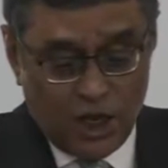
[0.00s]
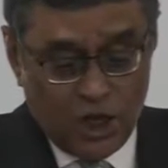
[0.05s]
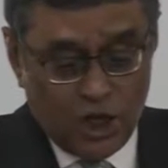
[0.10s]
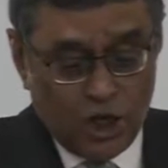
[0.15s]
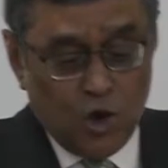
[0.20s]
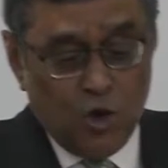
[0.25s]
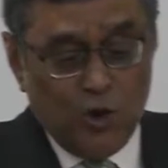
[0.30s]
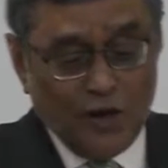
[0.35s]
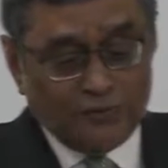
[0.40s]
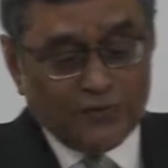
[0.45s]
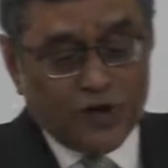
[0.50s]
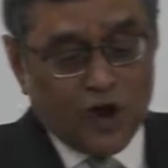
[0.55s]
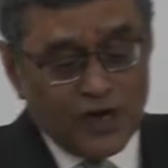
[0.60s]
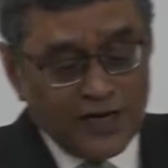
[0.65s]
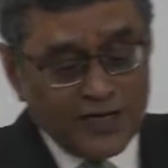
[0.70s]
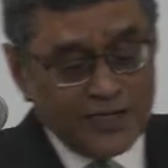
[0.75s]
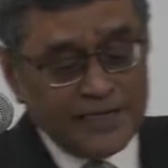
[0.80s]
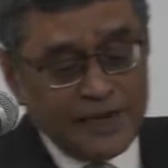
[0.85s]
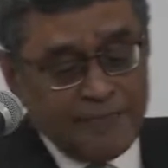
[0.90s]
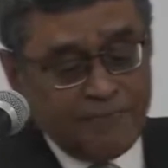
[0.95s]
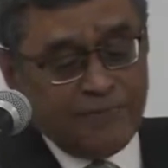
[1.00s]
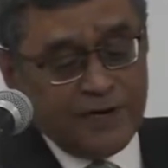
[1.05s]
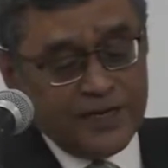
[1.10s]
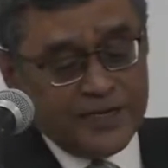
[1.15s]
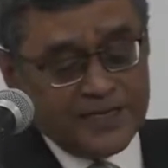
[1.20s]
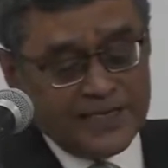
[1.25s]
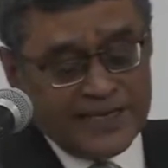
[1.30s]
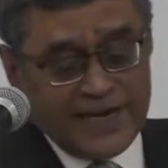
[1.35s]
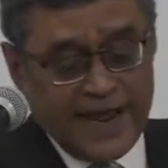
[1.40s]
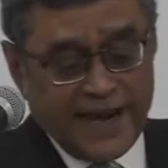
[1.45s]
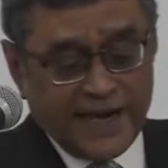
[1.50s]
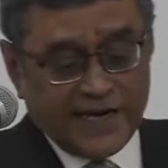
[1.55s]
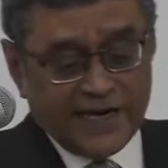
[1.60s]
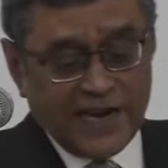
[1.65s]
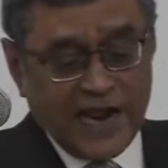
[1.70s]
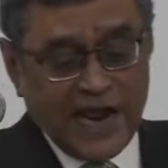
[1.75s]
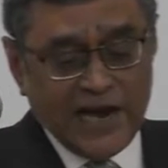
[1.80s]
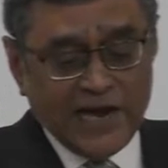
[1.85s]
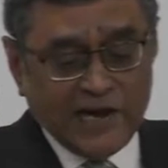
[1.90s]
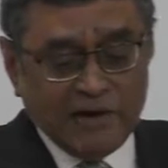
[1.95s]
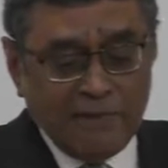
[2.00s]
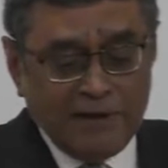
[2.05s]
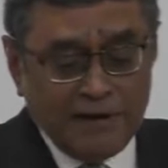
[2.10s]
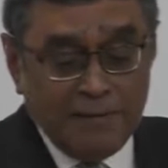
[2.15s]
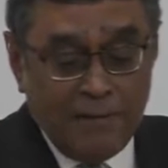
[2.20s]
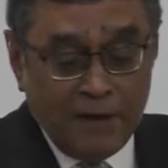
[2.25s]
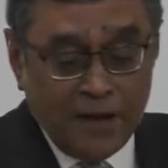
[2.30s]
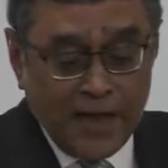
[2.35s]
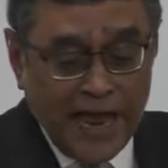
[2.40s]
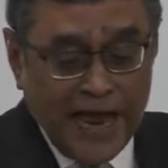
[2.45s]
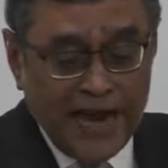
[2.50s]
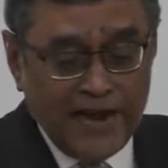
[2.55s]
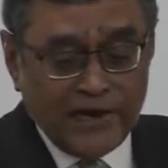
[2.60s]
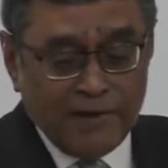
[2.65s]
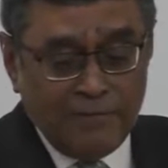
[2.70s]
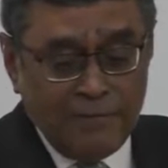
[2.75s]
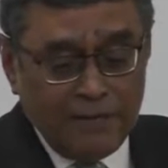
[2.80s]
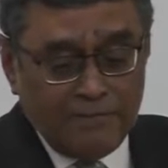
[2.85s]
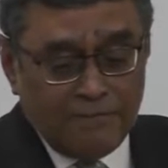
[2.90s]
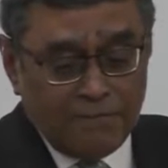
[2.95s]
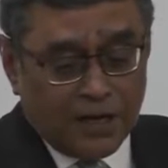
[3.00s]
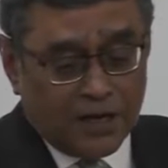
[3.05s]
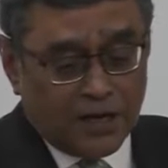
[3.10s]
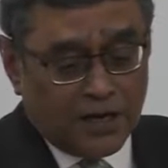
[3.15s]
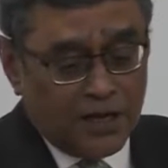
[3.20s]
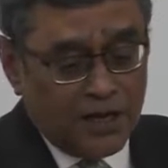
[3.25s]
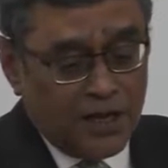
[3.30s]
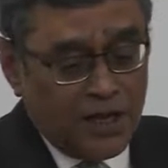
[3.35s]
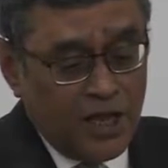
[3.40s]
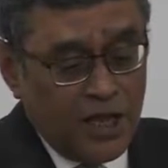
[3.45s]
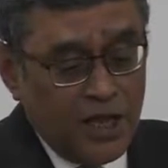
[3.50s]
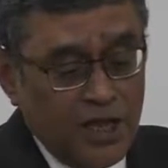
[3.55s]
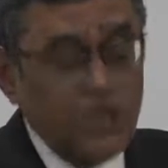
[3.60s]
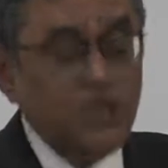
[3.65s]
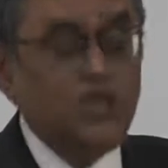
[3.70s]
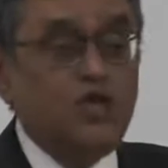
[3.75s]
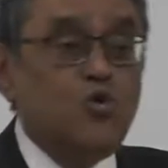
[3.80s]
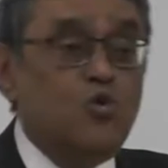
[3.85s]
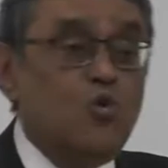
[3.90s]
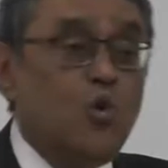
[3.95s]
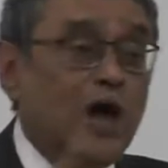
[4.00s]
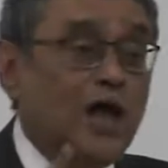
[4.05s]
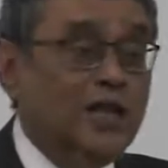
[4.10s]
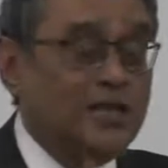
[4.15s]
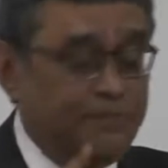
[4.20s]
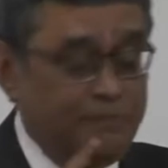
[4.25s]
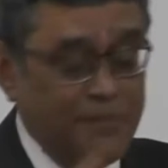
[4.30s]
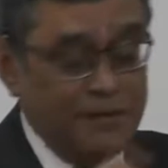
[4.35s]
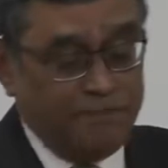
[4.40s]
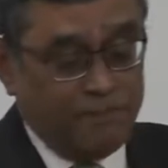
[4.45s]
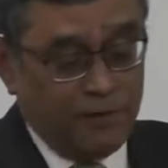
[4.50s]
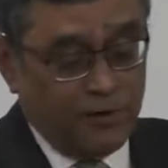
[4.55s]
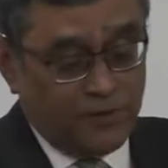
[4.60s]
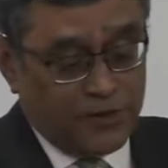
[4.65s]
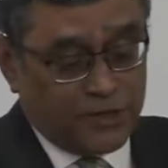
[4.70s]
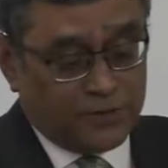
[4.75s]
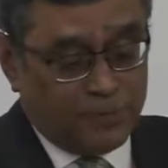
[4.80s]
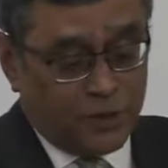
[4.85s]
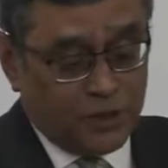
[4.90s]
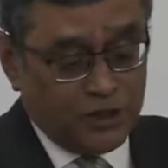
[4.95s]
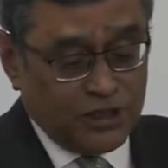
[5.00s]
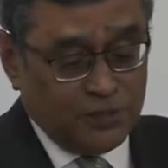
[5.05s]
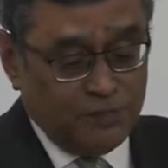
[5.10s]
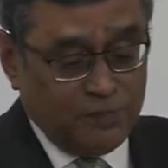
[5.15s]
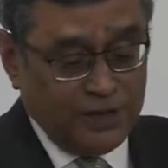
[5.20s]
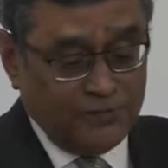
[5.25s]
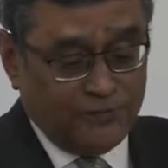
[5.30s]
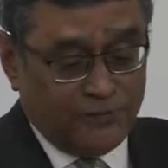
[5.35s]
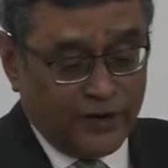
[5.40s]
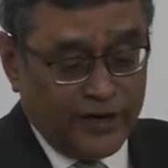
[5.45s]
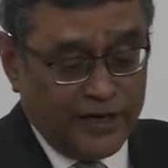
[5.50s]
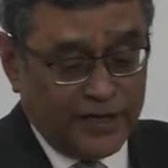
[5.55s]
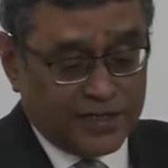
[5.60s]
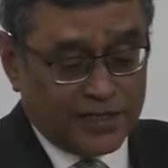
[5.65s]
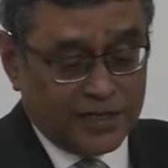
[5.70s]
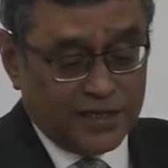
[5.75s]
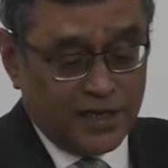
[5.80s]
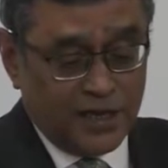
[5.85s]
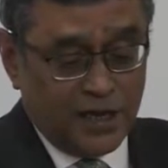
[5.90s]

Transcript: You have got a separate state, and, re- and remember, you are the people responsible for it,